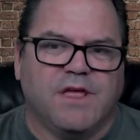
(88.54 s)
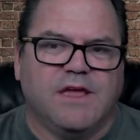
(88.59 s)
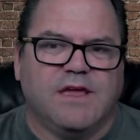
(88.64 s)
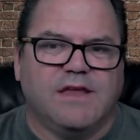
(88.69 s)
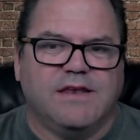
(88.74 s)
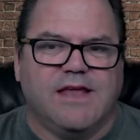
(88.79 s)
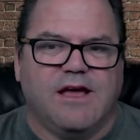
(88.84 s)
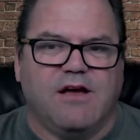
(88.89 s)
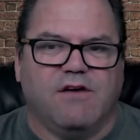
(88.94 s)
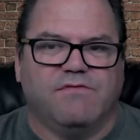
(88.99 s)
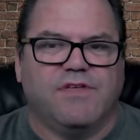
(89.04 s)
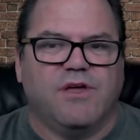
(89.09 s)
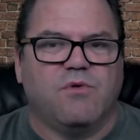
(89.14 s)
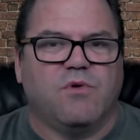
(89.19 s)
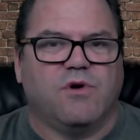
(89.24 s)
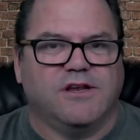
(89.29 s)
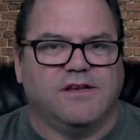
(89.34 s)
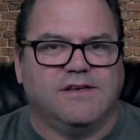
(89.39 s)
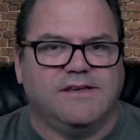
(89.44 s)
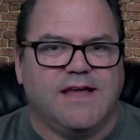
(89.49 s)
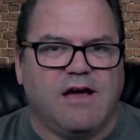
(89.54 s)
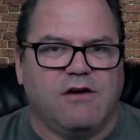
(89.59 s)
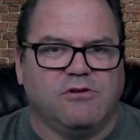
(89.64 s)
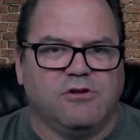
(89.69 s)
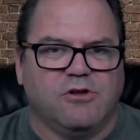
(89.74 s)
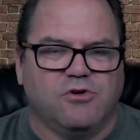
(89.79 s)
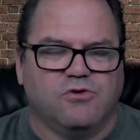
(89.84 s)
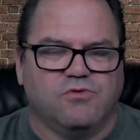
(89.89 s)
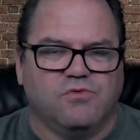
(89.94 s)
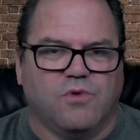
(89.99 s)
Now, if they want to
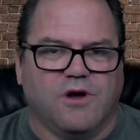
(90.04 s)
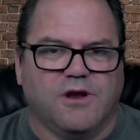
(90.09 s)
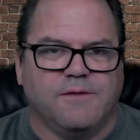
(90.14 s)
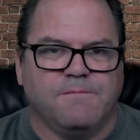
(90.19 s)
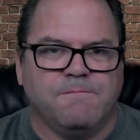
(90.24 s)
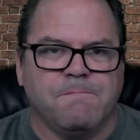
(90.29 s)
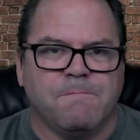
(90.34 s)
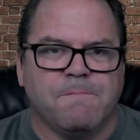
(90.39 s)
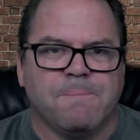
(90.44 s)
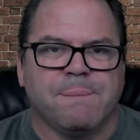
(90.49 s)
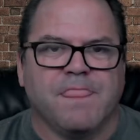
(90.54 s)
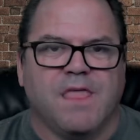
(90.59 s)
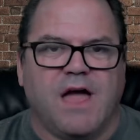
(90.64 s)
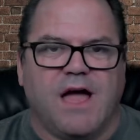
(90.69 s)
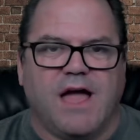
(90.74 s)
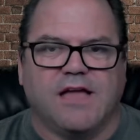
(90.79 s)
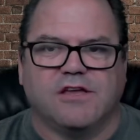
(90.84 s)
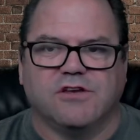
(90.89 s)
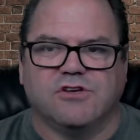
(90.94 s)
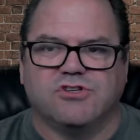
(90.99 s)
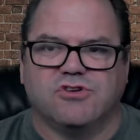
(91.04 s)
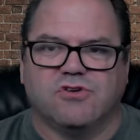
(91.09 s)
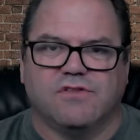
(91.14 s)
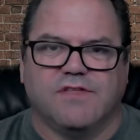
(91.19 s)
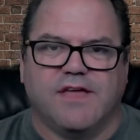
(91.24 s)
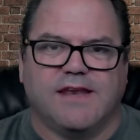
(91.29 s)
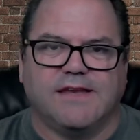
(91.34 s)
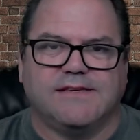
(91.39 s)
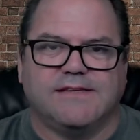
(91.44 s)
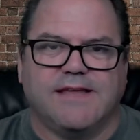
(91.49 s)
download one, I can show
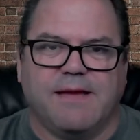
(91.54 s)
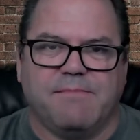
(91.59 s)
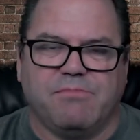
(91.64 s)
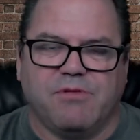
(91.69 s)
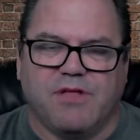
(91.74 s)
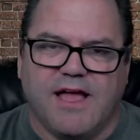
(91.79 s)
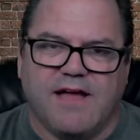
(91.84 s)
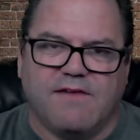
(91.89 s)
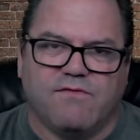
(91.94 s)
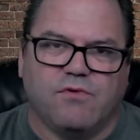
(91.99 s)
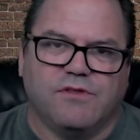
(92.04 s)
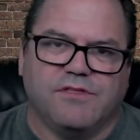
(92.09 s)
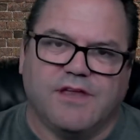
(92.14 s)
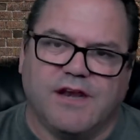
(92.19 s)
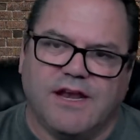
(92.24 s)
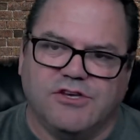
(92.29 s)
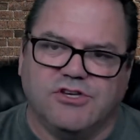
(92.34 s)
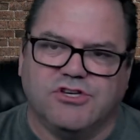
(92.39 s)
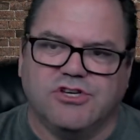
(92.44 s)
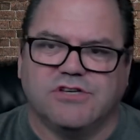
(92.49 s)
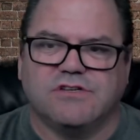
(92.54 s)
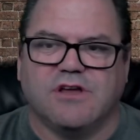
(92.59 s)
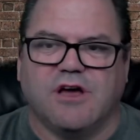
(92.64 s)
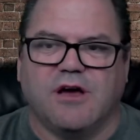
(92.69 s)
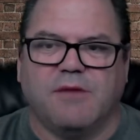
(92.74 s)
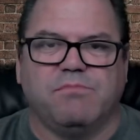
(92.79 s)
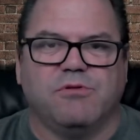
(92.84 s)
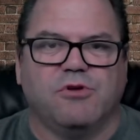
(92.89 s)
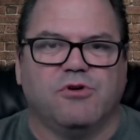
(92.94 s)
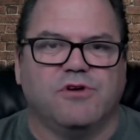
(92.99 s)
that example. I have one that I just
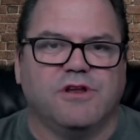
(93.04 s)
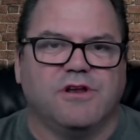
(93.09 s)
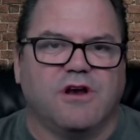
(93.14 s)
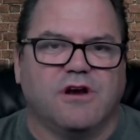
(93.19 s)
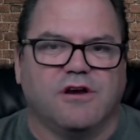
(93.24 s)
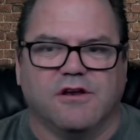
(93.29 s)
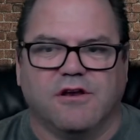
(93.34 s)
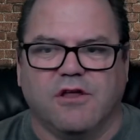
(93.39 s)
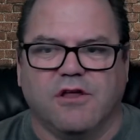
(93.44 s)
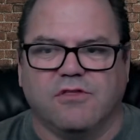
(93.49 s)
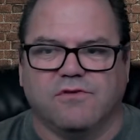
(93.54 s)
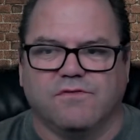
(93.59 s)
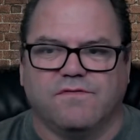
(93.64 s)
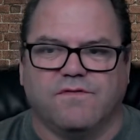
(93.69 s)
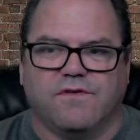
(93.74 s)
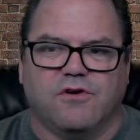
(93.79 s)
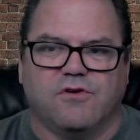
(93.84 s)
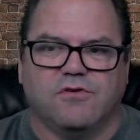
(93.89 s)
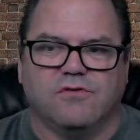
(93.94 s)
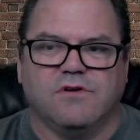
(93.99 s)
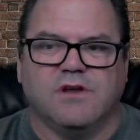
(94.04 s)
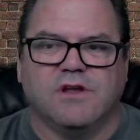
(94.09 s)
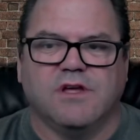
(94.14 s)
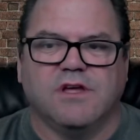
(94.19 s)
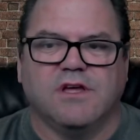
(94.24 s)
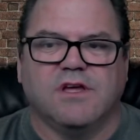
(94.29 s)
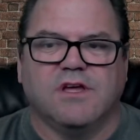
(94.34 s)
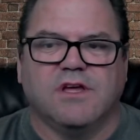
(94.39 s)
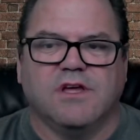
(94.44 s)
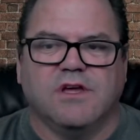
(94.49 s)
uploaded on another phone.
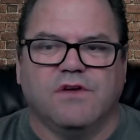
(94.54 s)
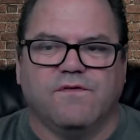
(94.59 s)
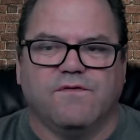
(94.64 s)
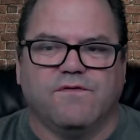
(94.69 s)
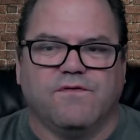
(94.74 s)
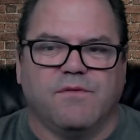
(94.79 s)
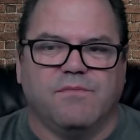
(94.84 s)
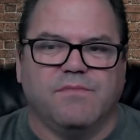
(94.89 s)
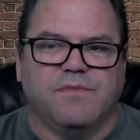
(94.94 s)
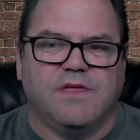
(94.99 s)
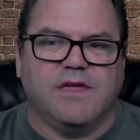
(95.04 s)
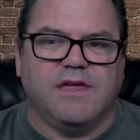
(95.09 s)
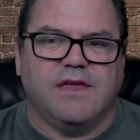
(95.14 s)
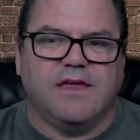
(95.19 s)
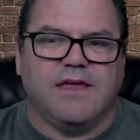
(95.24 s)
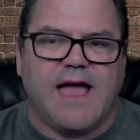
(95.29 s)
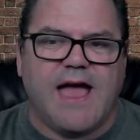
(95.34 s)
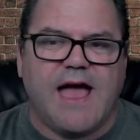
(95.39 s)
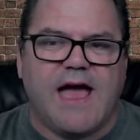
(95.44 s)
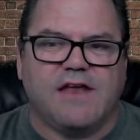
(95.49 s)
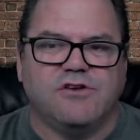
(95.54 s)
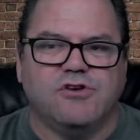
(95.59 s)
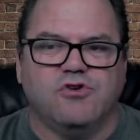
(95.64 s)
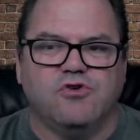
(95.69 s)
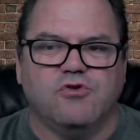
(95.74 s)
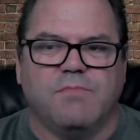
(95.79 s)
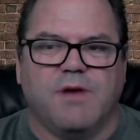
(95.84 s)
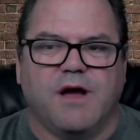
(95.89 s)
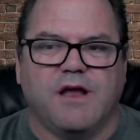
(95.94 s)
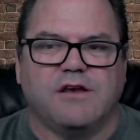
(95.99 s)
From the Add New
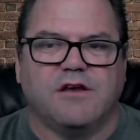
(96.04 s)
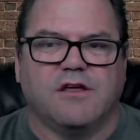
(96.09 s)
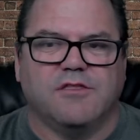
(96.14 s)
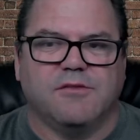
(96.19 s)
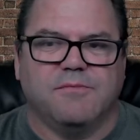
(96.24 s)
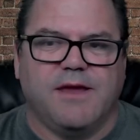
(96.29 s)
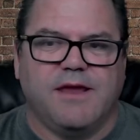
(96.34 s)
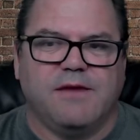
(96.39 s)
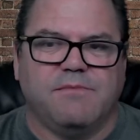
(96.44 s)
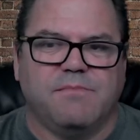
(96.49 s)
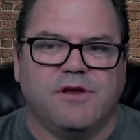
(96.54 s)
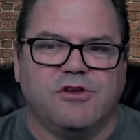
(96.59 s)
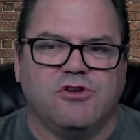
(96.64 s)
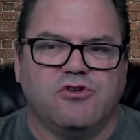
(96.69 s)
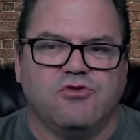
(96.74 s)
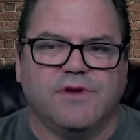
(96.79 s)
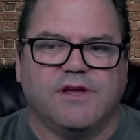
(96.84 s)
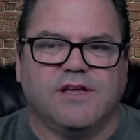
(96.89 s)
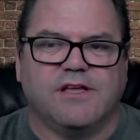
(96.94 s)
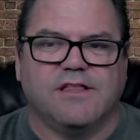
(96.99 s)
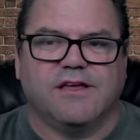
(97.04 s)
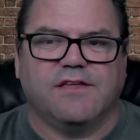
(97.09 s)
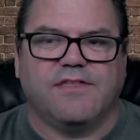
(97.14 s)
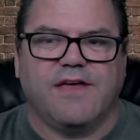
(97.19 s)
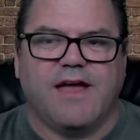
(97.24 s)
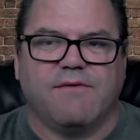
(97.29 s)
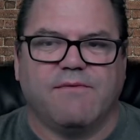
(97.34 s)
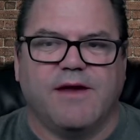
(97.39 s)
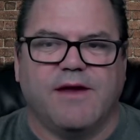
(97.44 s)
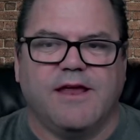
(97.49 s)
button on the main menu, we click
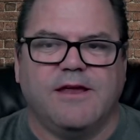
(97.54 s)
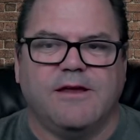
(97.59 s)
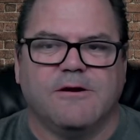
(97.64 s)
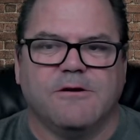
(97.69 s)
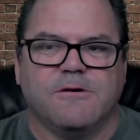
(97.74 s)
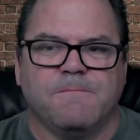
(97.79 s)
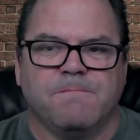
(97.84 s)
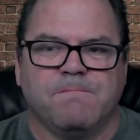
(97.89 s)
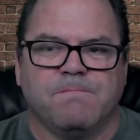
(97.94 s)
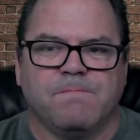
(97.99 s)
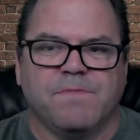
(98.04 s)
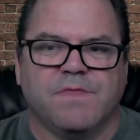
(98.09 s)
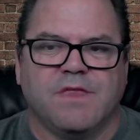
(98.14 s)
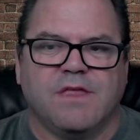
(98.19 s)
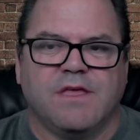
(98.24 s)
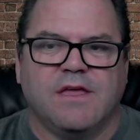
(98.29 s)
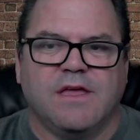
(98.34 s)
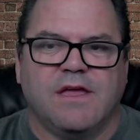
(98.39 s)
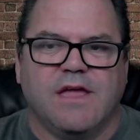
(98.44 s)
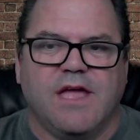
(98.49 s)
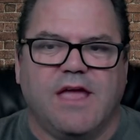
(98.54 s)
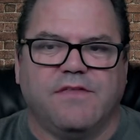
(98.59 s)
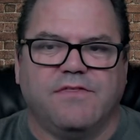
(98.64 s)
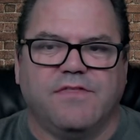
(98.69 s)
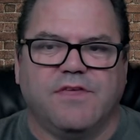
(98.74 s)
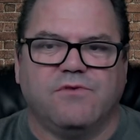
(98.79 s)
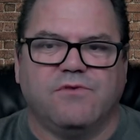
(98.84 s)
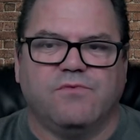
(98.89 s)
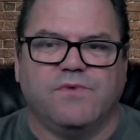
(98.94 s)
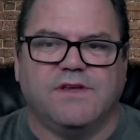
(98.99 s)
that right here. And
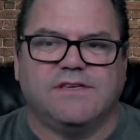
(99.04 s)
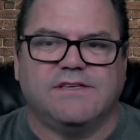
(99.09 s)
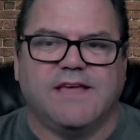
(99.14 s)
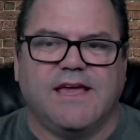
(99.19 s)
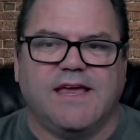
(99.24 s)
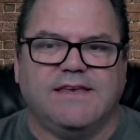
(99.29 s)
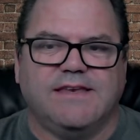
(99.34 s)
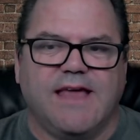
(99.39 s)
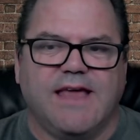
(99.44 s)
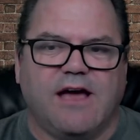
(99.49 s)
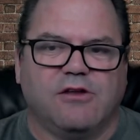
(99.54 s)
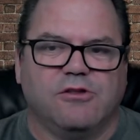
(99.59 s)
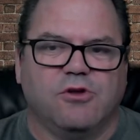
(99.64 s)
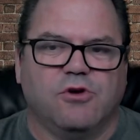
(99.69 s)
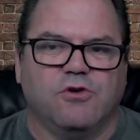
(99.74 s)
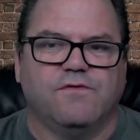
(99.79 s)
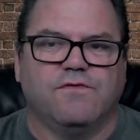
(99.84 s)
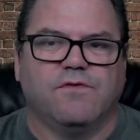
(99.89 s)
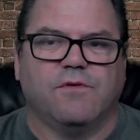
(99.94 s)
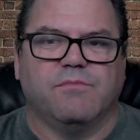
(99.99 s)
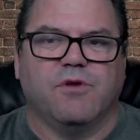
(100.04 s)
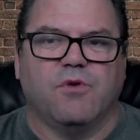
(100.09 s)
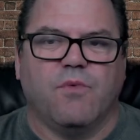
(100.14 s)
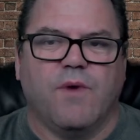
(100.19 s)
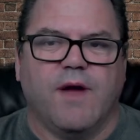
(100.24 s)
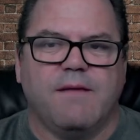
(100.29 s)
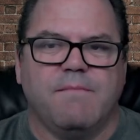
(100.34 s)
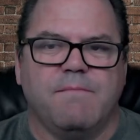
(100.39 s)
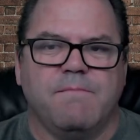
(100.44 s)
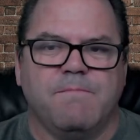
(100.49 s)
then we say Download from the
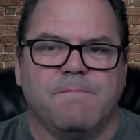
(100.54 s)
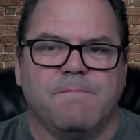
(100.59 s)
web.